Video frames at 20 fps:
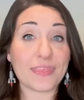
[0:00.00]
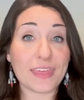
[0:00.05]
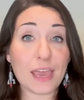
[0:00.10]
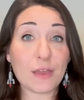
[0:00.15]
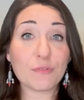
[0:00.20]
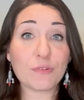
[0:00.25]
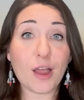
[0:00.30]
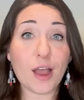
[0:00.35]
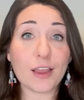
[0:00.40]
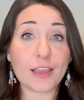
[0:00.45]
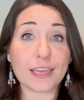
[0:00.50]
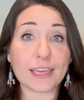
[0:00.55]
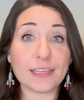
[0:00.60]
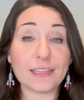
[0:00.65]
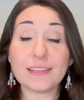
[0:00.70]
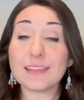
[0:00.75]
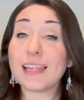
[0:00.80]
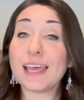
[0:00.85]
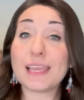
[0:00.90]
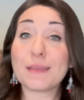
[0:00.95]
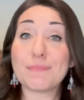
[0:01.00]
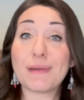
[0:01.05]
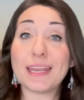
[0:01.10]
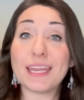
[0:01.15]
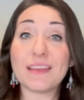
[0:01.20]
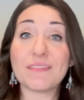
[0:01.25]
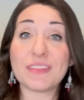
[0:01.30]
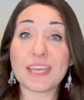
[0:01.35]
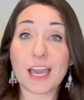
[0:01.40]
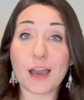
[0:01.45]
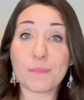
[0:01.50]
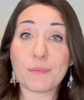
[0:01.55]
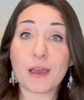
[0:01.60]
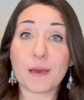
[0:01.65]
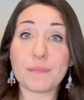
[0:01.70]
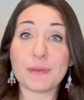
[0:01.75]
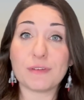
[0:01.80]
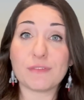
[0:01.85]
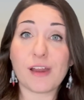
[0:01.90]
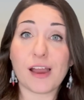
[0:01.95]
That rocket, like many of the
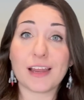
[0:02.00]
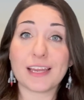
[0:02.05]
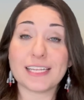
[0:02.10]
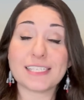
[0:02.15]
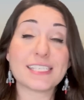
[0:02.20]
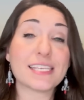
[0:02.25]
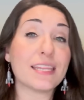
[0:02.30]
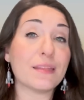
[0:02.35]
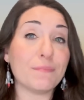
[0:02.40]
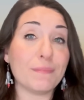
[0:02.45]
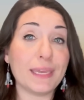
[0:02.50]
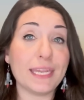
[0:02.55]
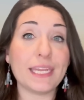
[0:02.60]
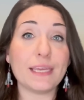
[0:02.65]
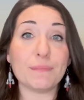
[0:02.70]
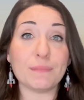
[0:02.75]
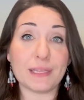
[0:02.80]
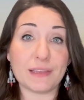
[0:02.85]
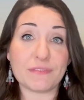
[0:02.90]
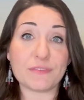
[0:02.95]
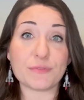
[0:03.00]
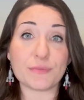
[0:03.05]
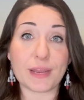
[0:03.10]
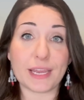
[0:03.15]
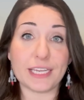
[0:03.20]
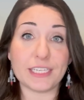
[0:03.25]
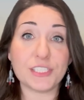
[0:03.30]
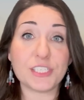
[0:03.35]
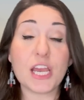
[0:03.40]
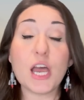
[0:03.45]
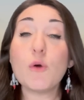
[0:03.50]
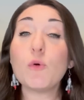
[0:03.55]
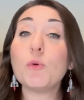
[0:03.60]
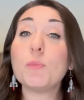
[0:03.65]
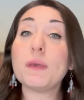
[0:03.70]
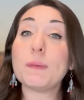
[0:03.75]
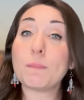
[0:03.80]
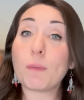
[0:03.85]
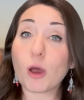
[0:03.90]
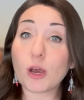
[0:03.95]
upcoming rockets in the medium lift range, will
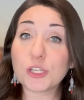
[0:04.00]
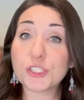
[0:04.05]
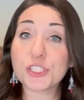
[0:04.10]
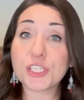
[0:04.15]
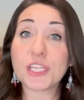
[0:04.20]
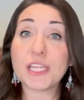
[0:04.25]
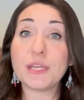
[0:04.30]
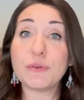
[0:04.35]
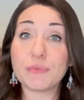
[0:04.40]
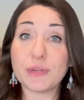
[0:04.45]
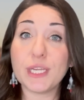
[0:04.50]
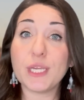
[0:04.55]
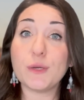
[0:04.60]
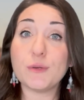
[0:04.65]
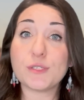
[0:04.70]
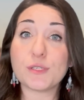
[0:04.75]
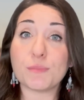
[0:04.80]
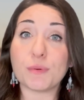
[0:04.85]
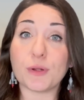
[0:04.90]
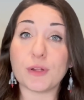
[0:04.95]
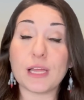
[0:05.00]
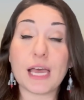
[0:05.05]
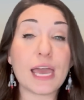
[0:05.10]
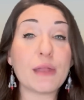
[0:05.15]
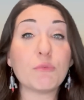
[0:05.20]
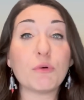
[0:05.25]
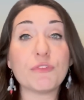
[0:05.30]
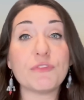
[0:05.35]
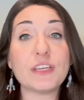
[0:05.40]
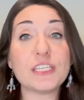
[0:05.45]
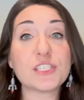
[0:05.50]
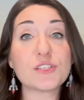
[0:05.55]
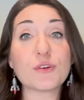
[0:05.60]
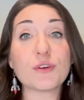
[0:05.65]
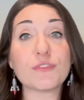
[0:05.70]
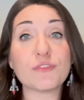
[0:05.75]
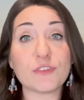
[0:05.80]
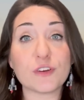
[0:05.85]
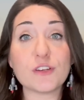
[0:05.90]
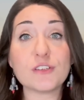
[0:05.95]
be partially reusable and will feature
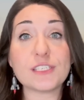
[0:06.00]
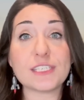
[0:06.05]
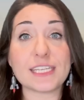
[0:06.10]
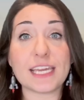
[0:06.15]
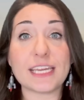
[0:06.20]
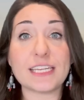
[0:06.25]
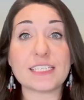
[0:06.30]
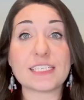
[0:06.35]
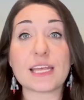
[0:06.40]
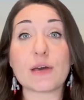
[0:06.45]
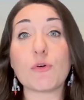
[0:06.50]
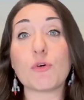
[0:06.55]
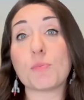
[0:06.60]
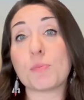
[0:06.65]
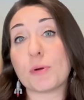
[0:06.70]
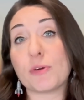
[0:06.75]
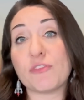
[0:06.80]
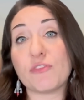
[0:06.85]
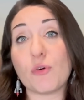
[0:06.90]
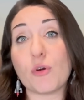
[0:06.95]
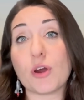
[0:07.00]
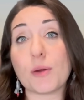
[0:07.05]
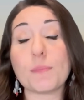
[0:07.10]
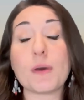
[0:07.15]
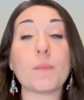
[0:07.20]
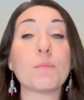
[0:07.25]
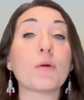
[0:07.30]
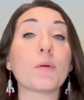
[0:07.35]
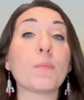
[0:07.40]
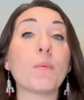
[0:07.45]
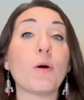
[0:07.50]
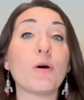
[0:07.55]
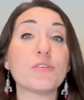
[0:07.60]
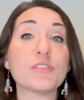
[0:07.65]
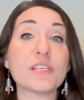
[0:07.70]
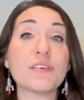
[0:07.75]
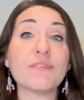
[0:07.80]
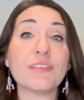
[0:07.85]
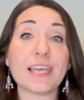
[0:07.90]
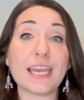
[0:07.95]
a first stage that will perform a
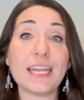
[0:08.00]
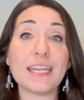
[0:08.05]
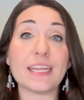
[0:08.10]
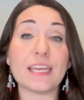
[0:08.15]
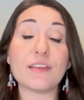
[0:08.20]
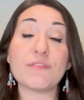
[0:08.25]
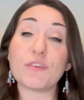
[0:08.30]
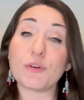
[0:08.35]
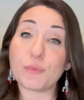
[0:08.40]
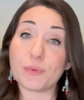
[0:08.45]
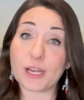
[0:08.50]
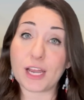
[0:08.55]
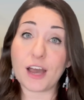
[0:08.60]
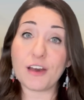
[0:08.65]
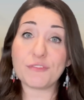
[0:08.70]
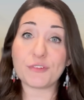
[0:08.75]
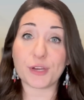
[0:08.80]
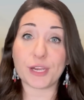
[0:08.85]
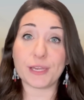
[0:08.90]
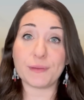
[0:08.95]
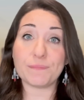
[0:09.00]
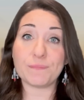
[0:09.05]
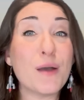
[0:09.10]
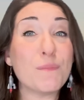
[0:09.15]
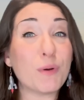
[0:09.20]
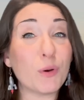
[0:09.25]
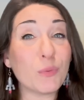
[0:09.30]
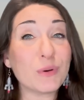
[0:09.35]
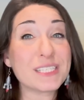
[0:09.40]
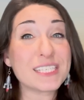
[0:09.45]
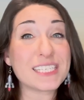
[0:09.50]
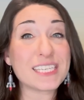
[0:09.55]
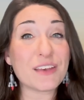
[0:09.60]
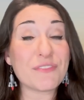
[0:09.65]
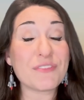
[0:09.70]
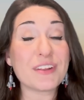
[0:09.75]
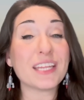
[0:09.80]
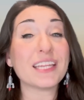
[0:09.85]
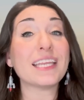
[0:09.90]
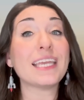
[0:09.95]
propulsive landing for recovery. But what's
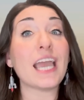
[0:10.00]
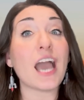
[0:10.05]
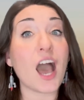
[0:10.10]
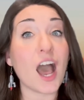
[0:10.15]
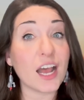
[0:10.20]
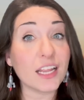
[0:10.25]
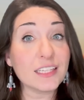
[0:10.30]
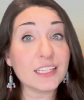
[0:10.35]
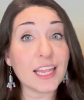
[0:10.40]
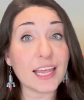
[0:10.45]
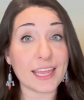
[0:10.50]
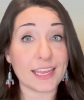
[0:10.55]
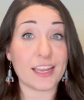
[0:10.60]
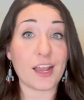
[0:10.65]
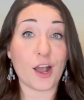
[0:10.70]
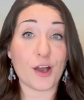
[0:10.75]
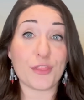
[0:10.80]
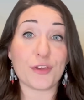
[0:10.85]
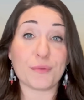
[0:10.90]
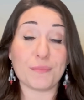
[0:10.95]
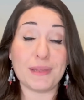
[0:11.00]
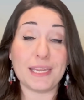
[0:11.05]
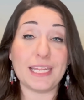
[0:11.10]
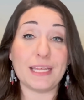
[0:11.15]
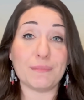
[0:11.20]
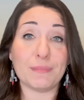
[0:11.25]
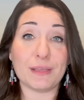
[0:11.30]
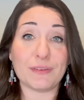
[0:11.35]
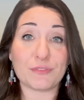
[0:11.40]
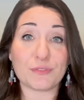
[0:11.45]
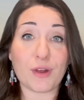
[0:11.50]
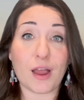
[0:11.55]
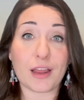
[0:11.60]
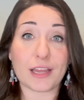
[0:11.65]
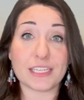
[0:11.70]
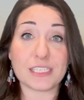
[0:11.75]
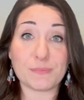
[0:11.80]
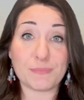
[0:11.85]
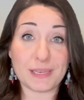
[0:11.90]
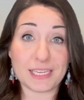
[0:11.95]
definitely unlike other medium lift
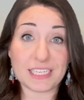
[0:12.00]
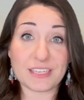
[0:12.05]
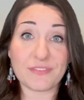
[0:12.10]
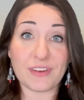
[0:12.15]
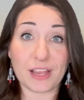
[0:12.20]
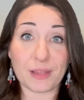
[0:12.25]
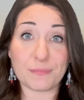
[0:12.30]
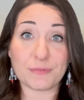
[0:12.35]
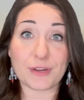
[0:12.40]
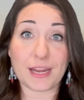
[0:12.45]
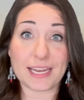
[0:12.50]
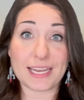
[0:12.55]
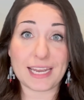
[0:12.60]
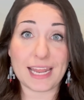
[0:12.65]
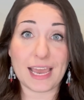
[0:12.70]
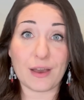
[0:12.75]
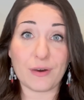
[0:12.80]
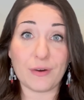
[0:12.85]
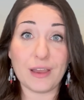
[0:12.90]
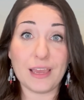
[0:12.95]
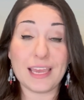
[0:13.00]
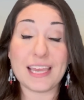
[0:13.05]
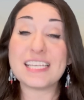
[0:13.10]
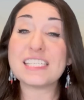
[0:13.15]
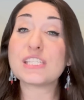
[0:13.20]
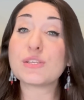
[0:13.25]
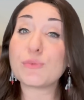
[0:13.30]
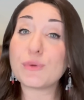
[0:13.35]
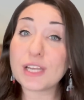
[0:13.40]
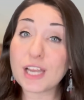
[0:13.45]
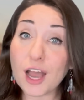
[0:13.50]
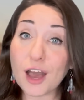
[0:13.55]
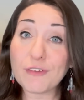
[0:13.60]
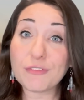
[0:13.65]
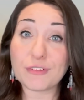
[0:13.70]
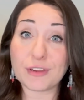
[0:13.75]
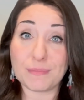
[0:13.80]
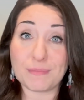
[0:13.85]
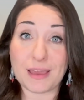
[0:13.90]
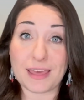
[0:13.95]
rockets being developed right now is the recovery